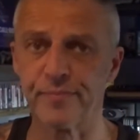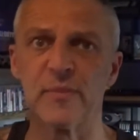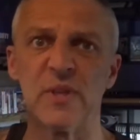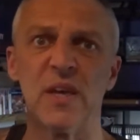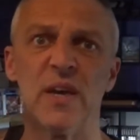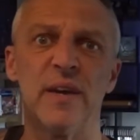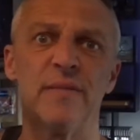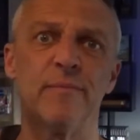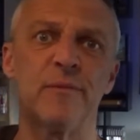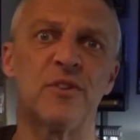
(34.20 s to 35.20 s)
the
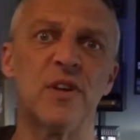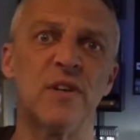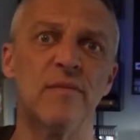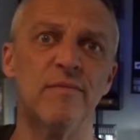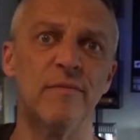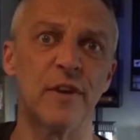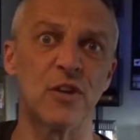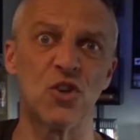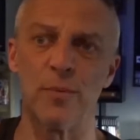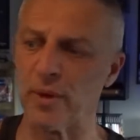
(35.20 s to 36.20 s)
SID and Vic
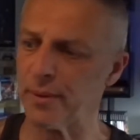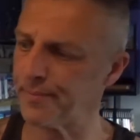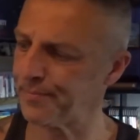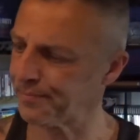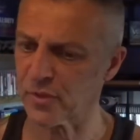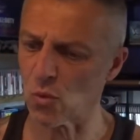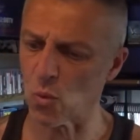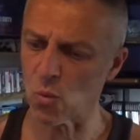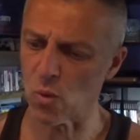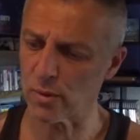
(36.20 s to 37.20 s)
chip. So
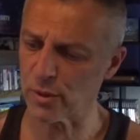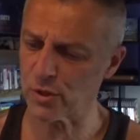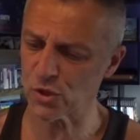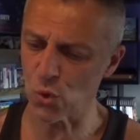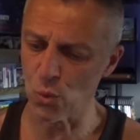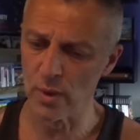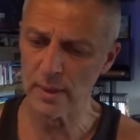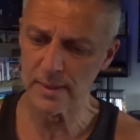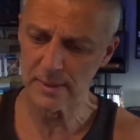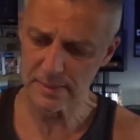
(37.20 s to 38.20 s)
what I'm going to do,
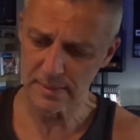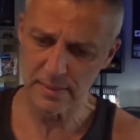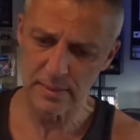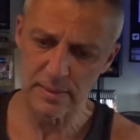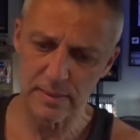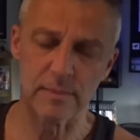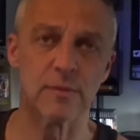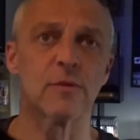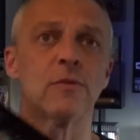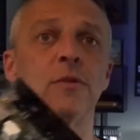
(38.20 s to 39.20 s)

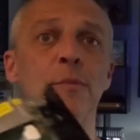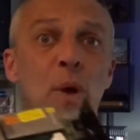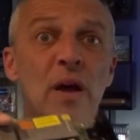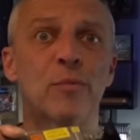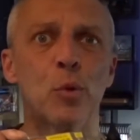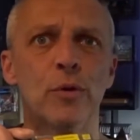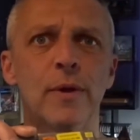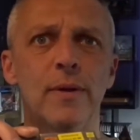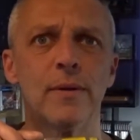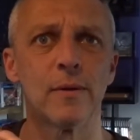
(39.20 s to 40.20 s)
because it's a parts board,
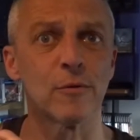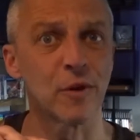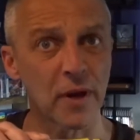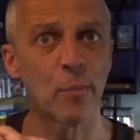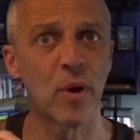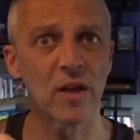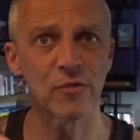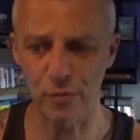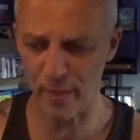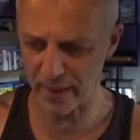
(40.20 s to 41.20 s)
I'm going to nick parts
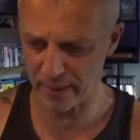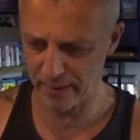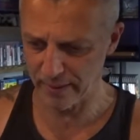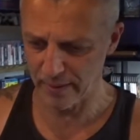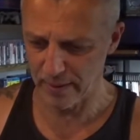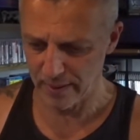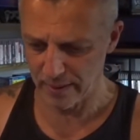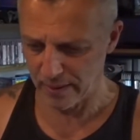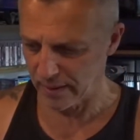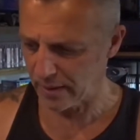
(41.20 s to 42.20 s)
from it.
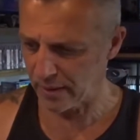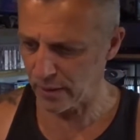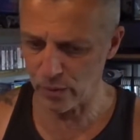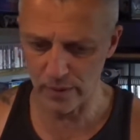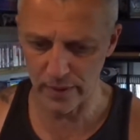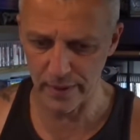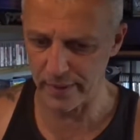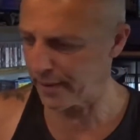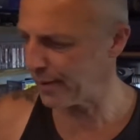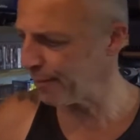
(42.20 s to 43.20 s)
Now,
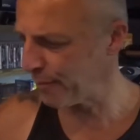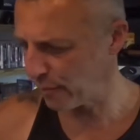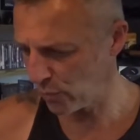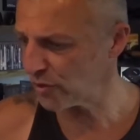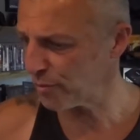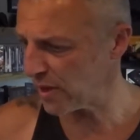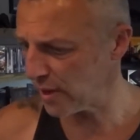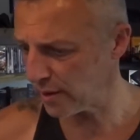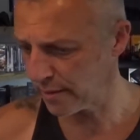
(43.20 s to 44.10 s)
where's my